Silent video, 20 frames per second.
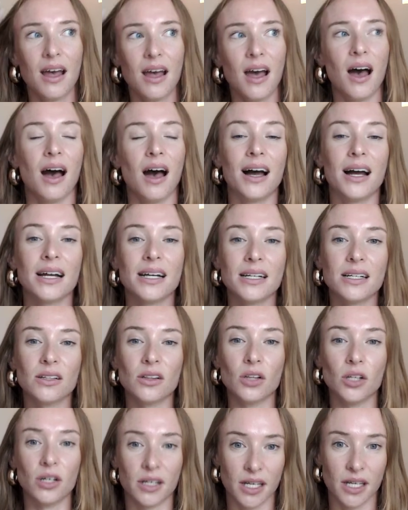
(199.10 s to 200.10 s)
I
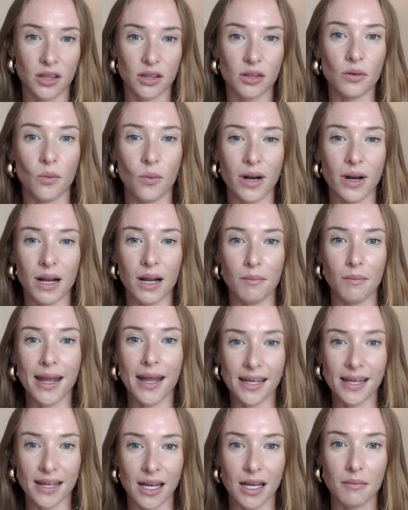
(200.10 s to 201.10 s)
look at when I'm
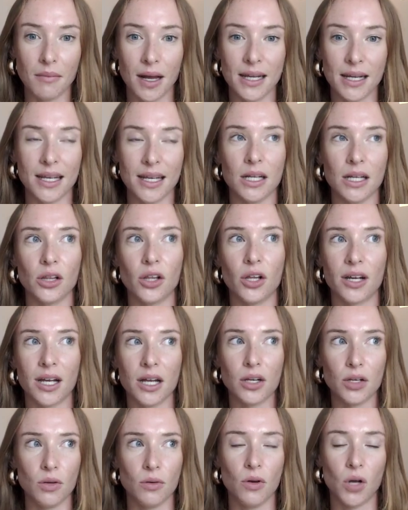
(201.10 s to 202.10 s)
making money and look
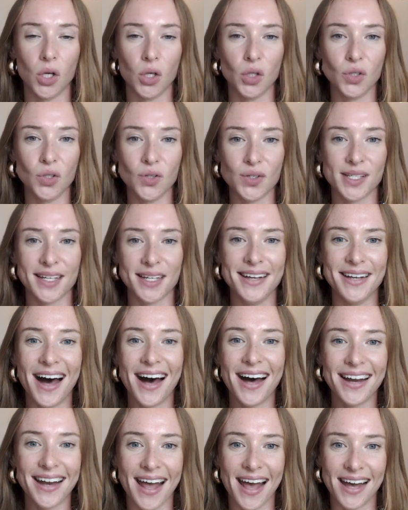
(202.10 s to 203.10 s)
at new goals,
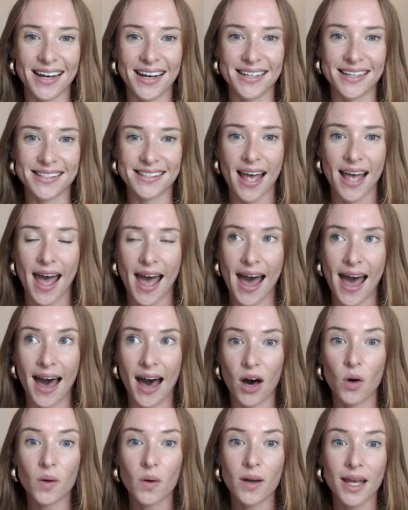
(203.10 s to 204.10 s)
not as
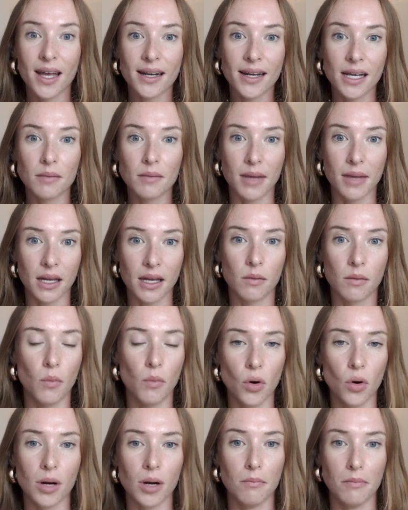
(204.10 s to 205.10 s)
how can I make
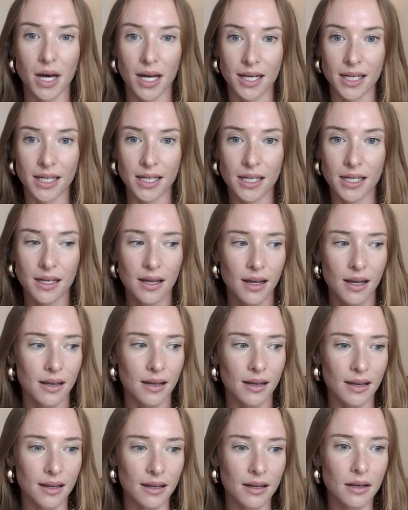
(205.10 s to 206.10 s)
more money
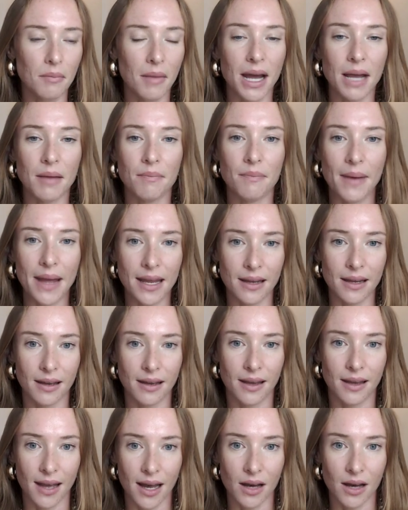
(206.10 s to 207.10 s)
in my bank
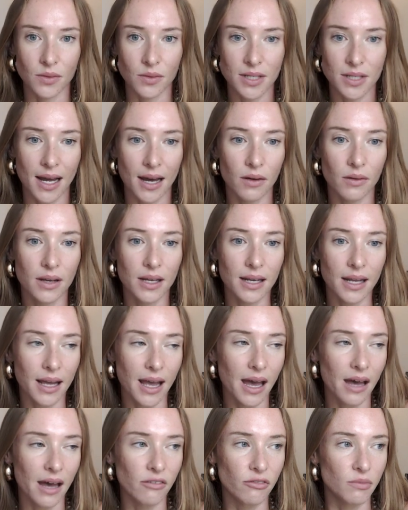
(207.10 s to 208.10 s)
account? How can I
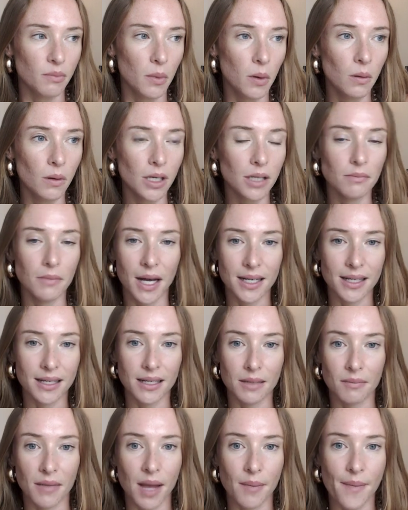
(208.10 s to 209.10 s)
have more money
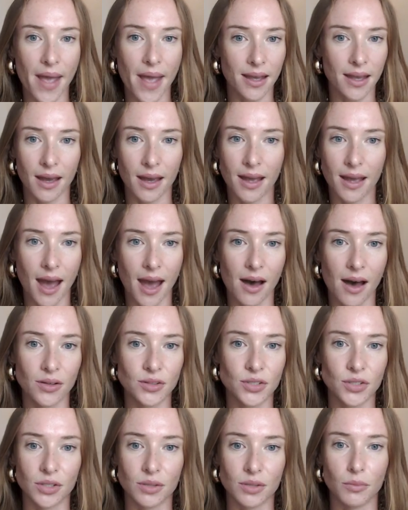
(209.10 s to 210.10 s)
in my bank
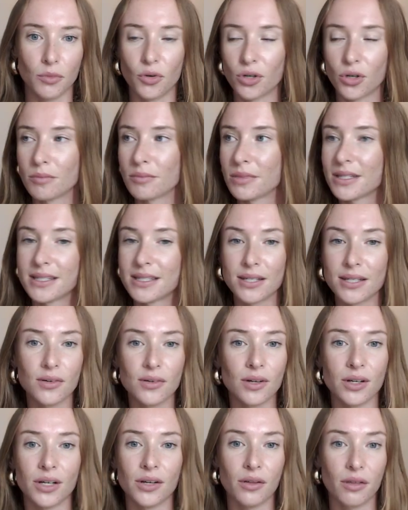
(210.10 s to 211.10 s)
account or more
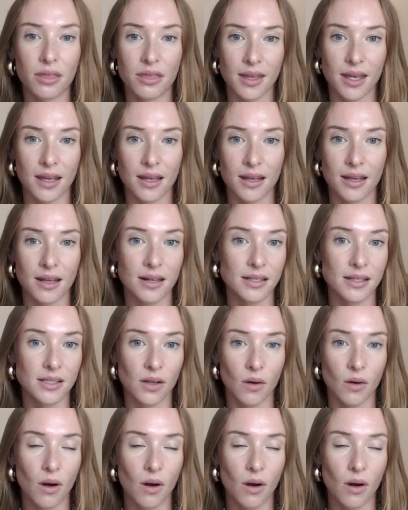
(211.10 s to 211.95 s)
material things?